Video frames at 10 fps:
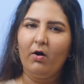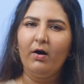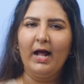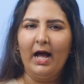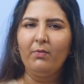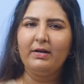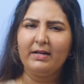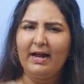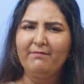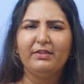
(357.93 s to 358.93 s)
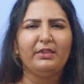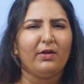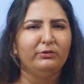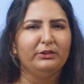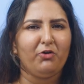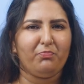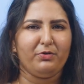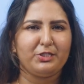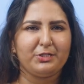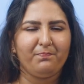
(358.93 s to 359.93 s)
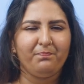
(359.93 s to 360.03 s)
or how it arrived at those outputs.